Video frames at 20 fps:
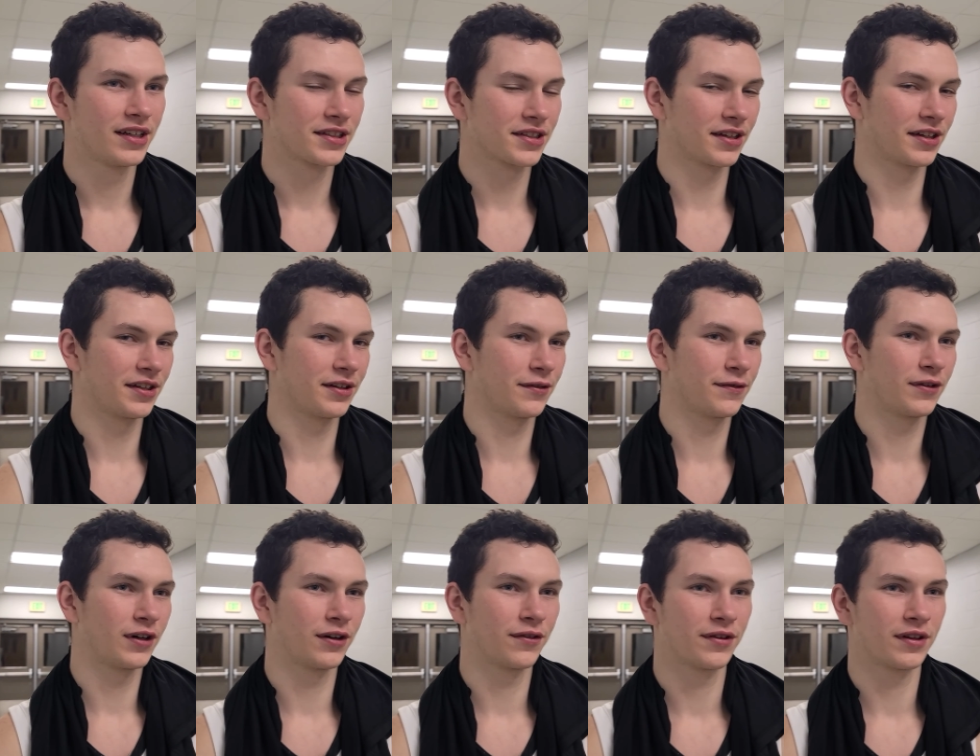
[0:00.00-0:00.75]
So then
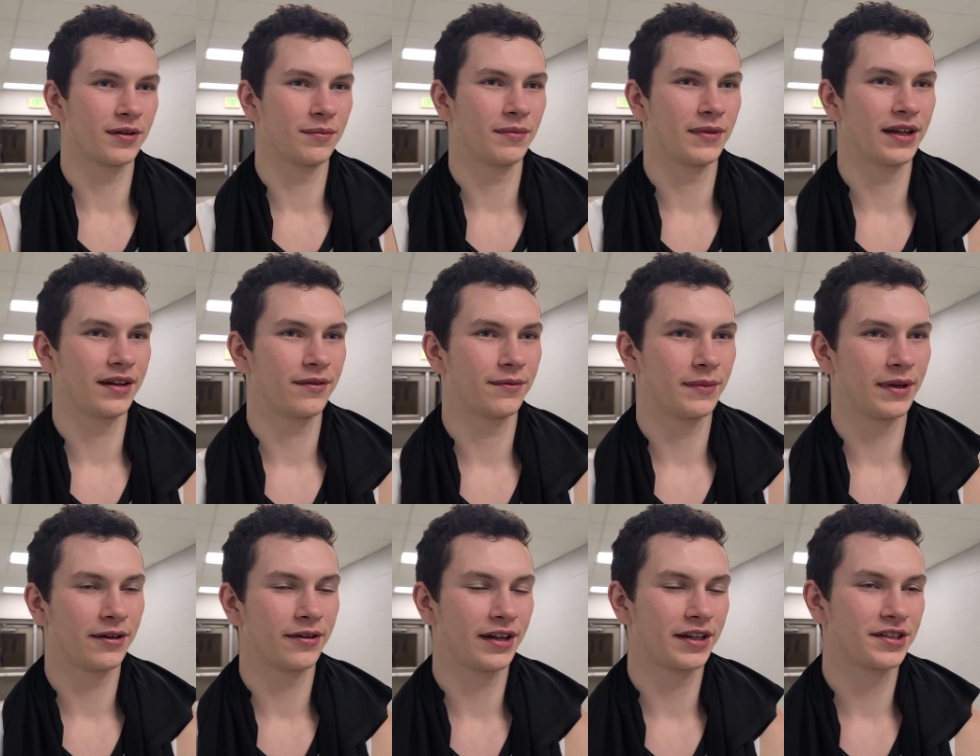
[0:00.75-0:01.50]
you fall for the mid
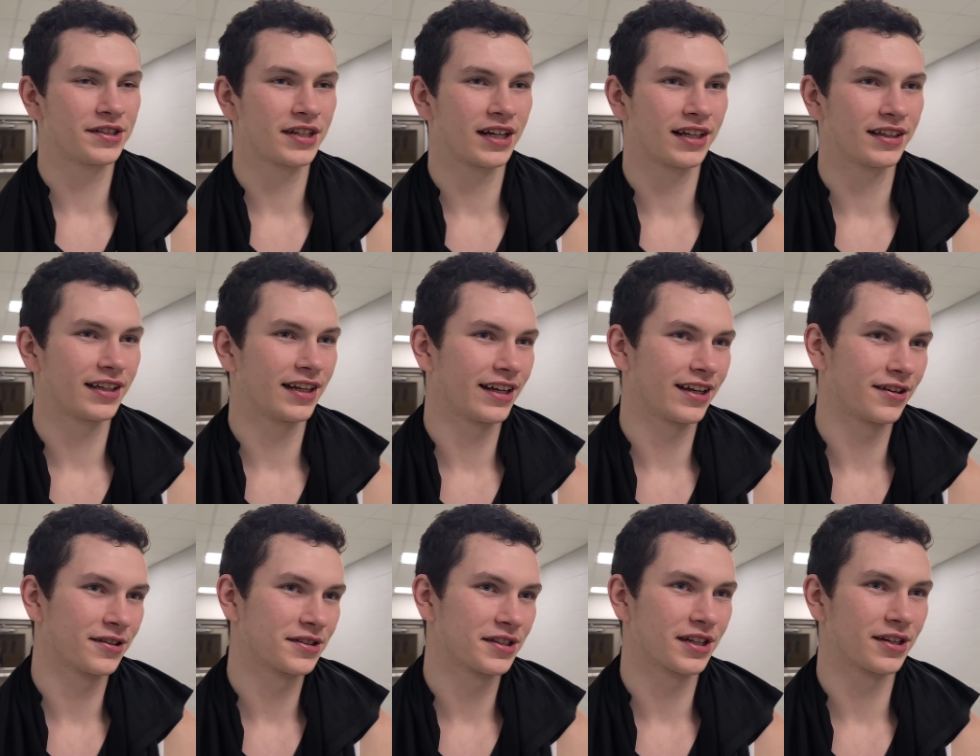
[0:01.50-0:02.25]
mid range shot, then
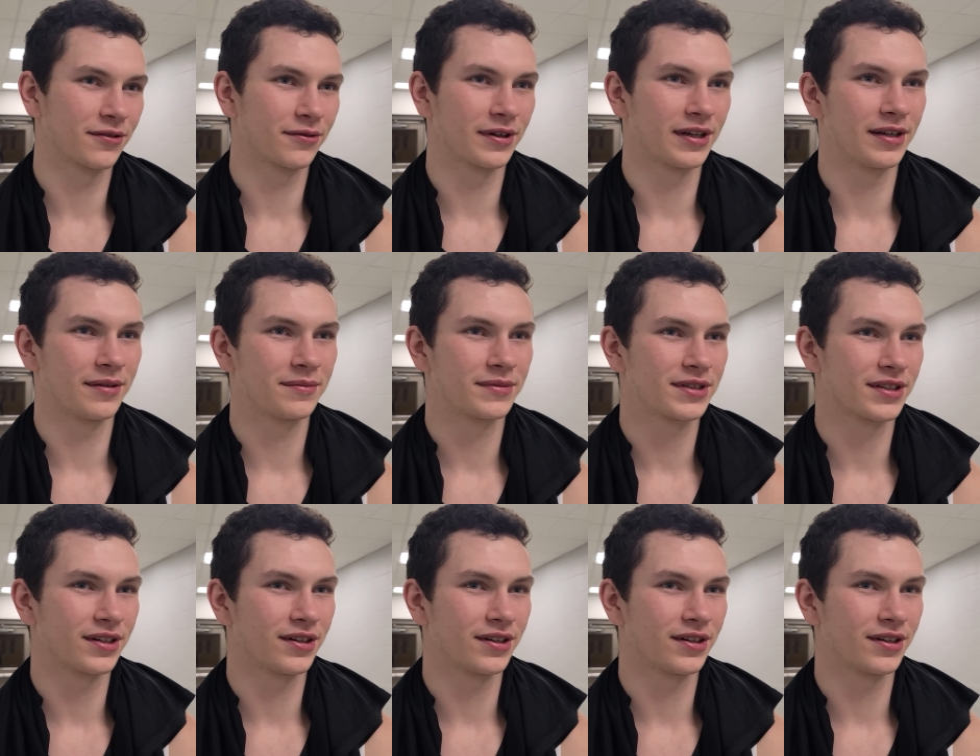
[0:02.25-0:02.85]
he goes to the rim.